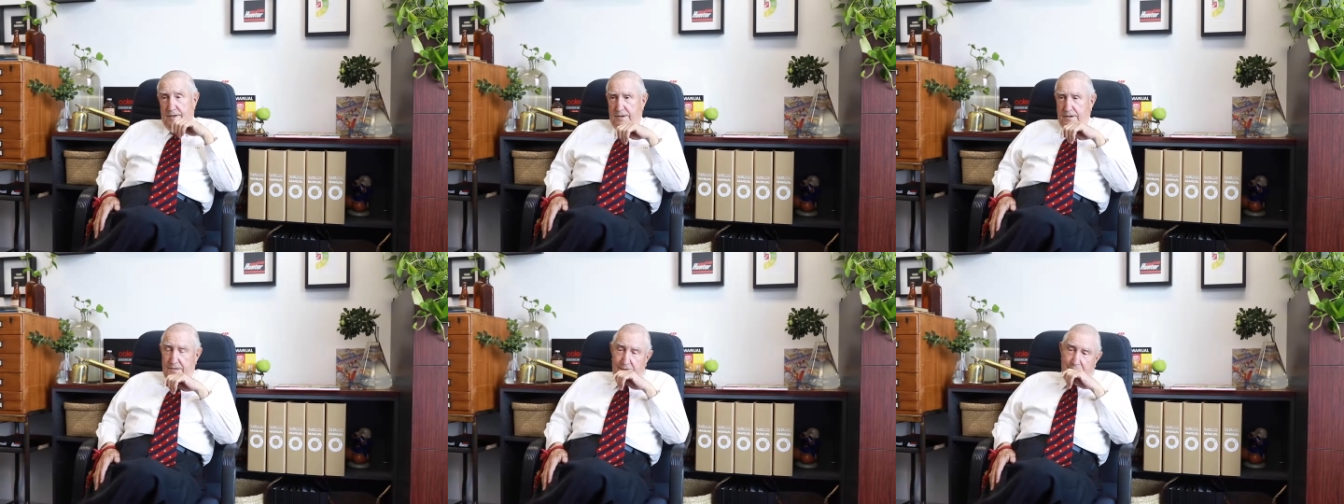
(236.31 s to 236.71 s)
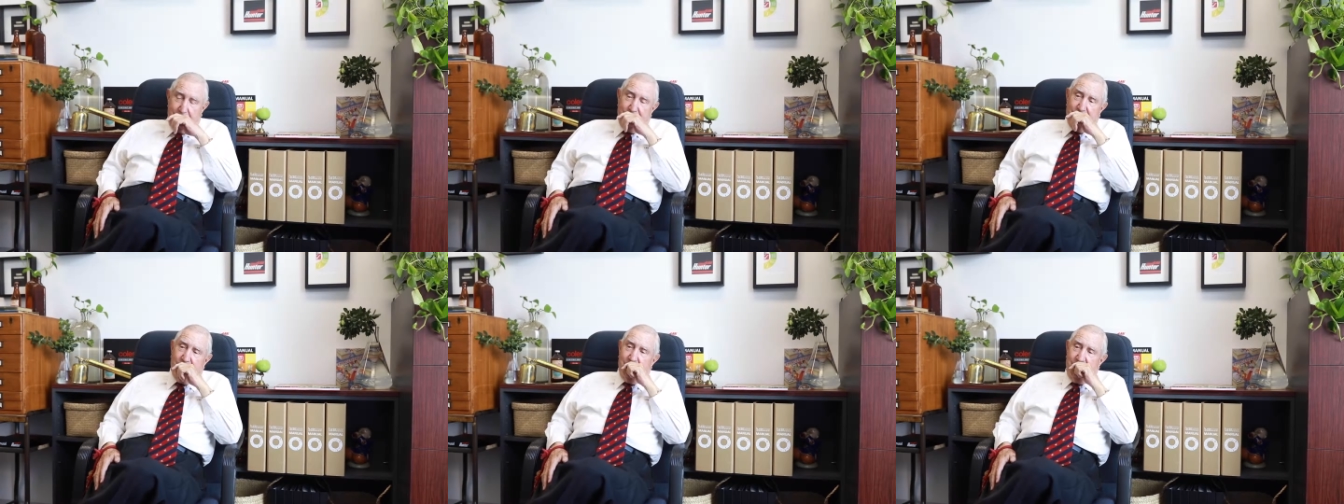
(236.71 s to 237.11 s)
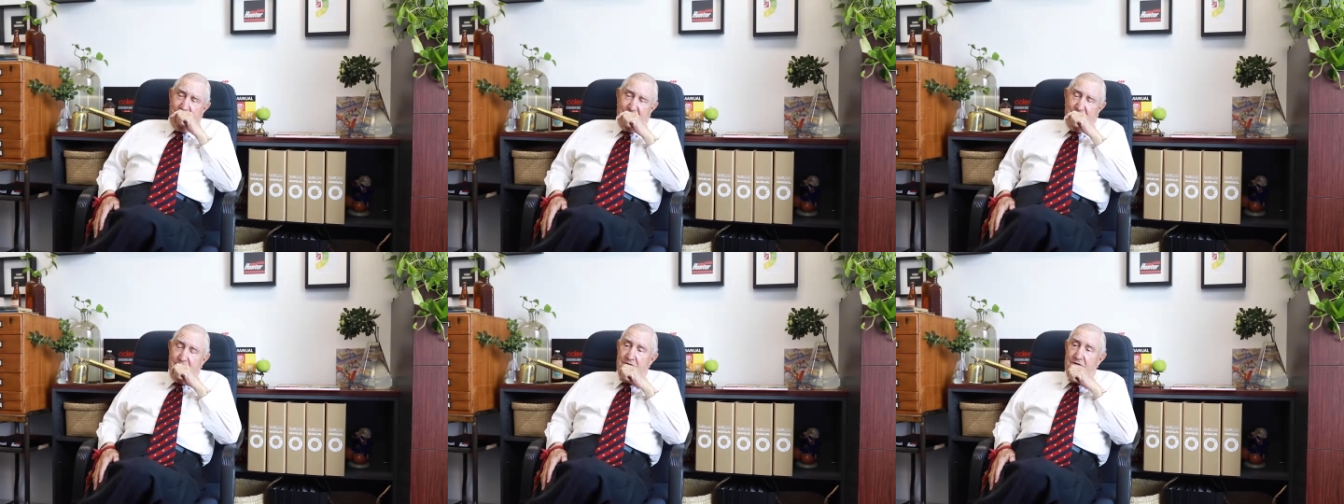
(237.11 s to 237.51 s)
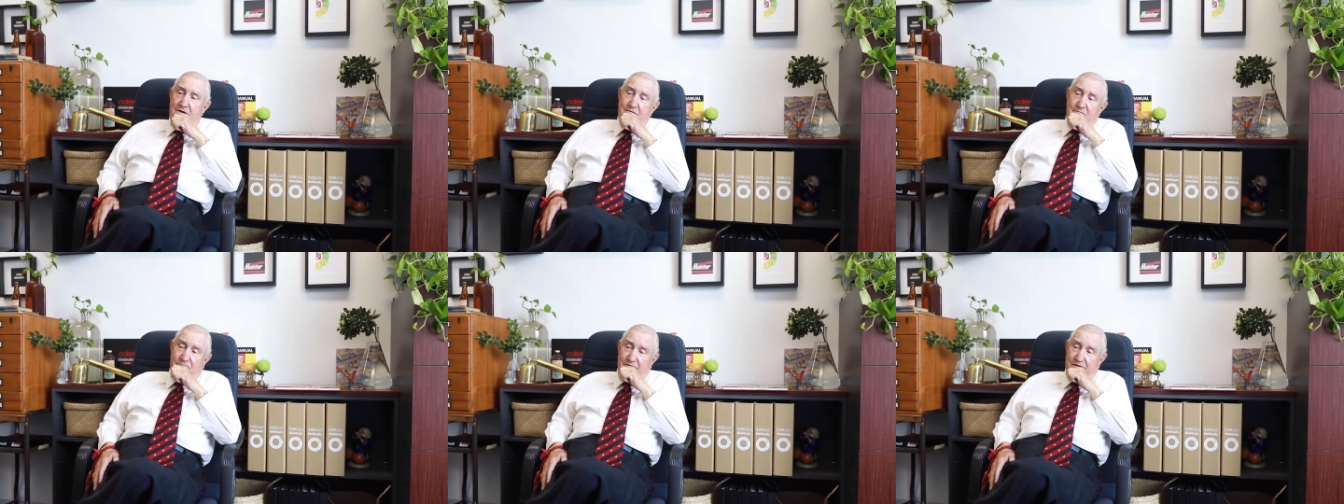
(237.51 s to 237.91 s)
And I'll never
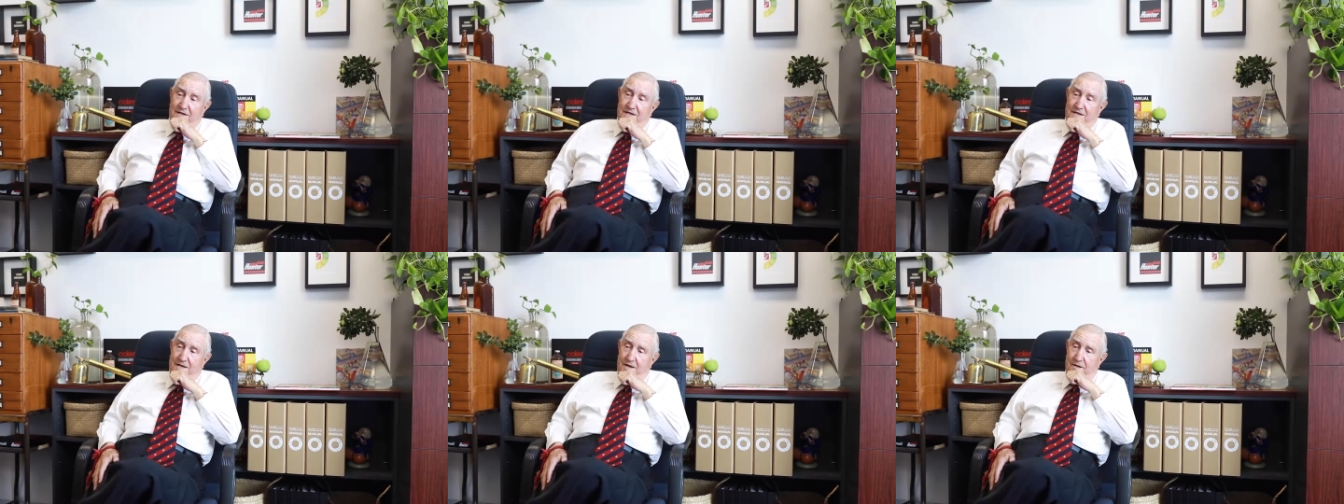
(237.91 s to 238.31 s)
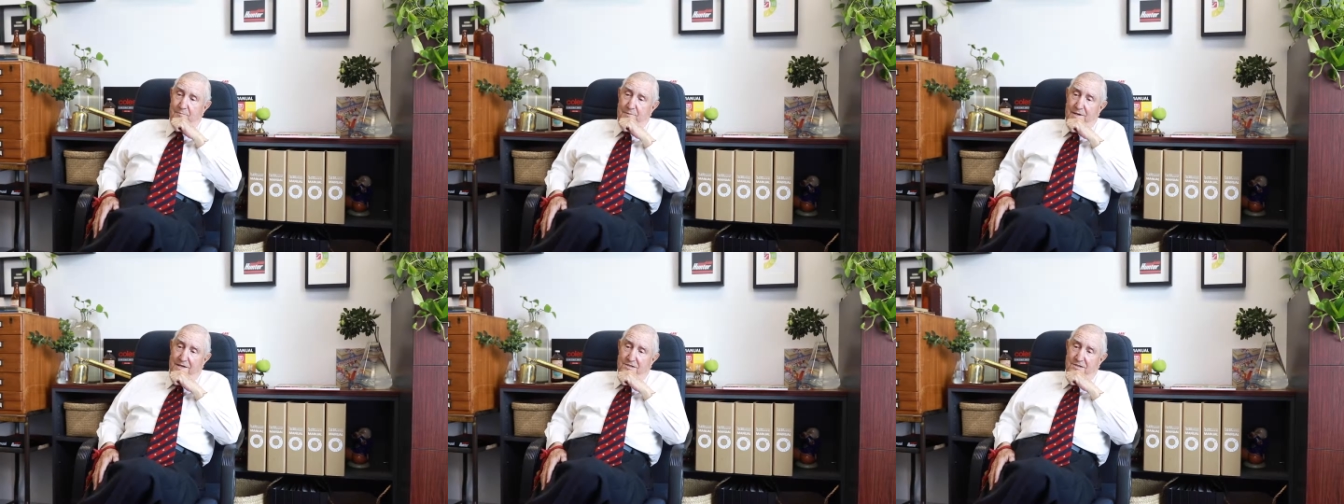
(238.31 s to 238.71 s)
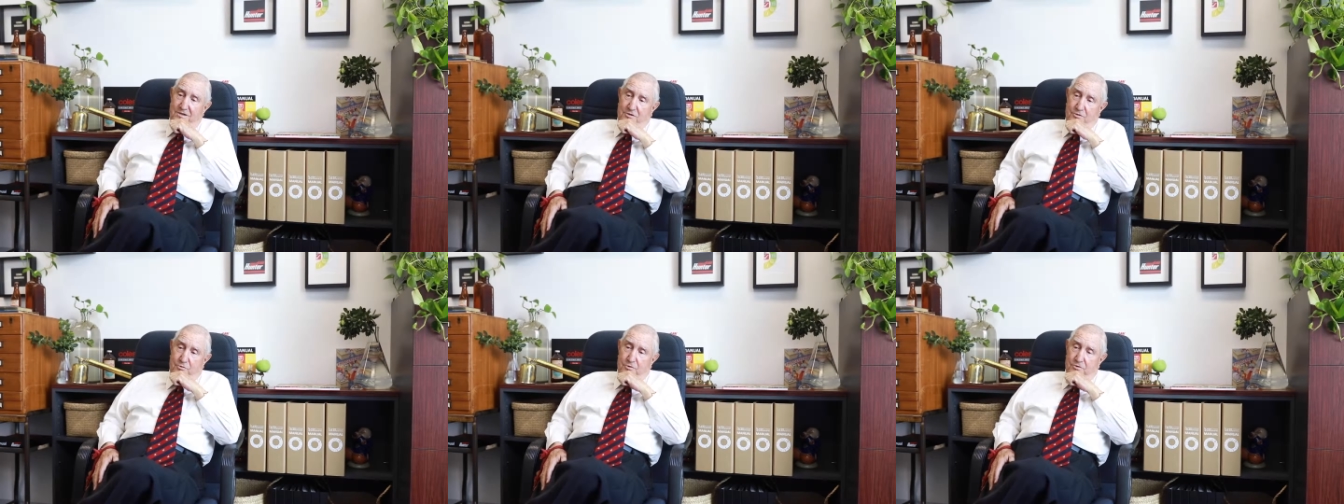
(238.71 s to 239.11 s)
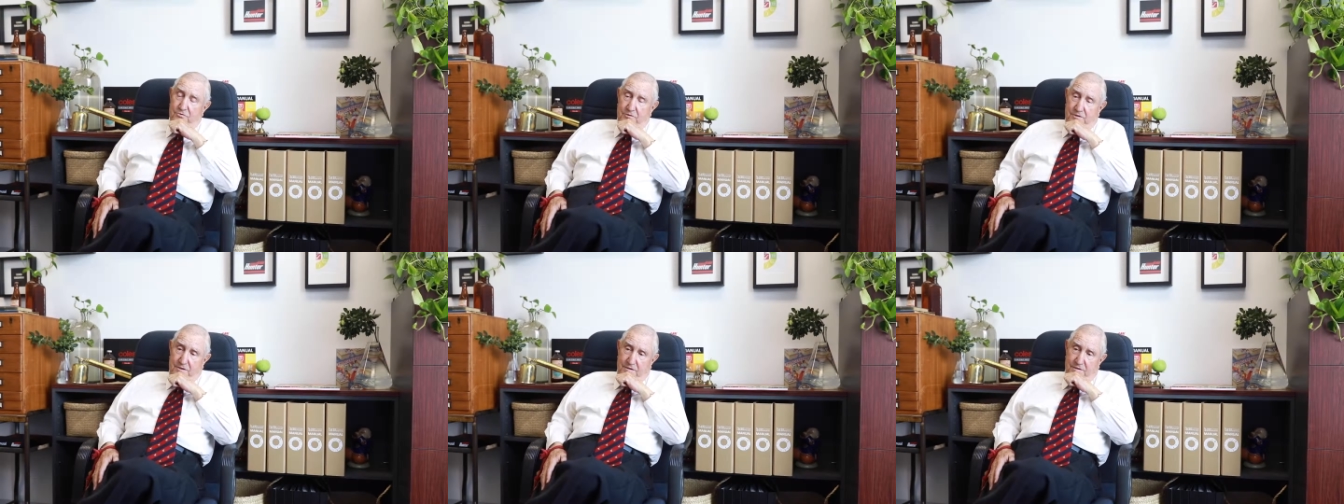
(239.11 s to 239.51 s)
forget going back to the corner
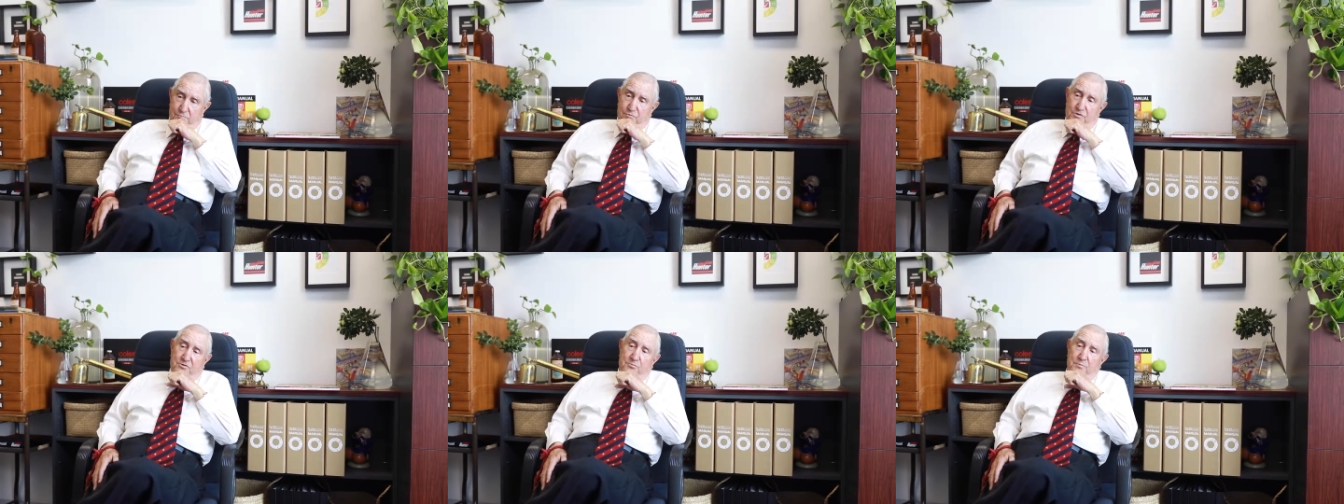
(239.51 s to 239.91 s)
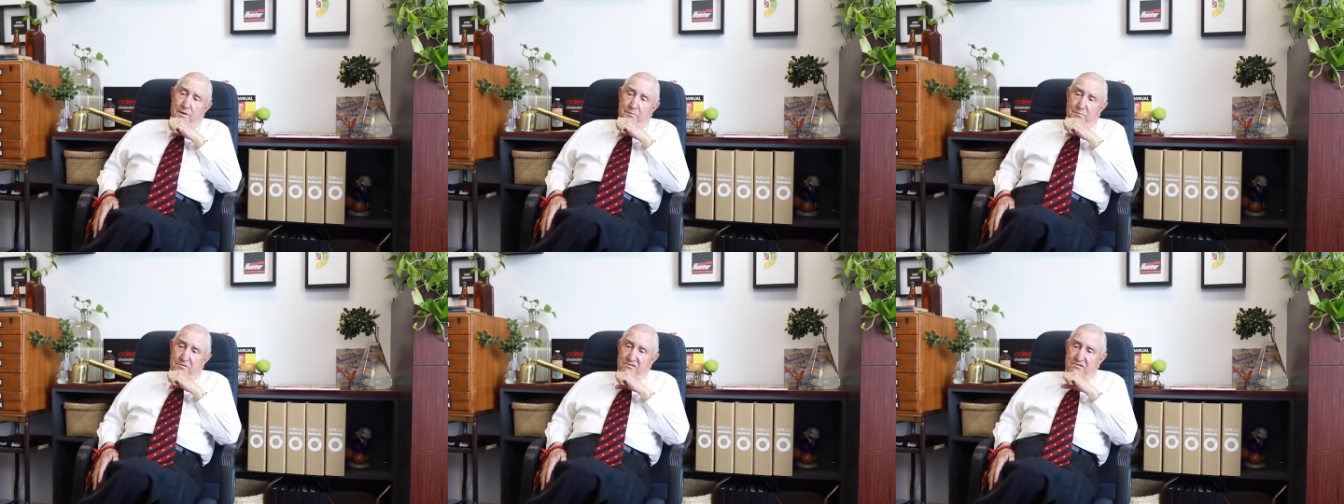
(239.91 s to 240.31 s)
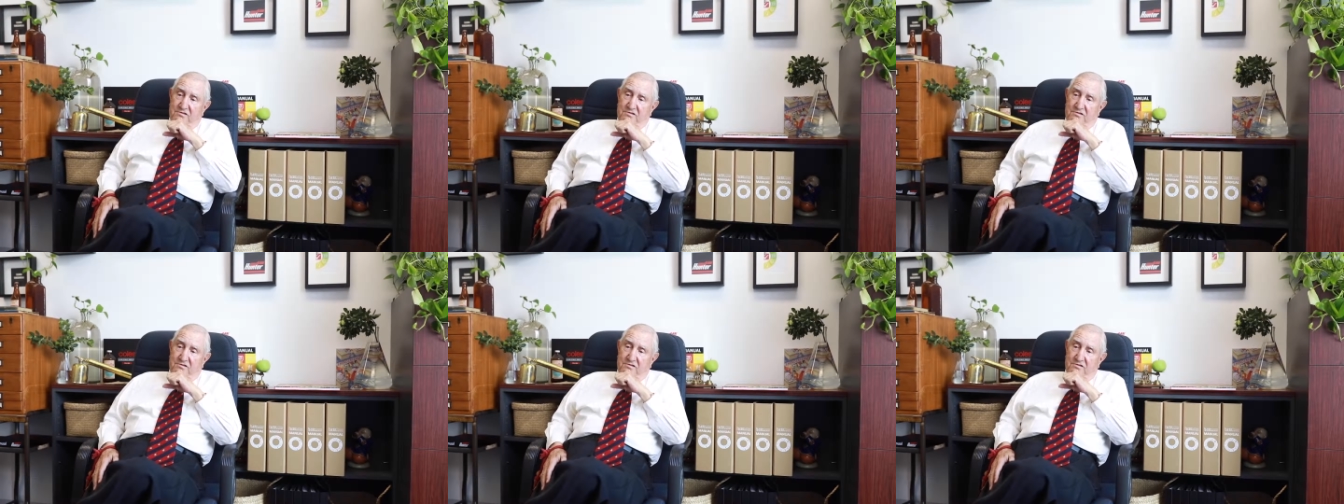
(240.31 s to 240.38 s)
of West Melbourne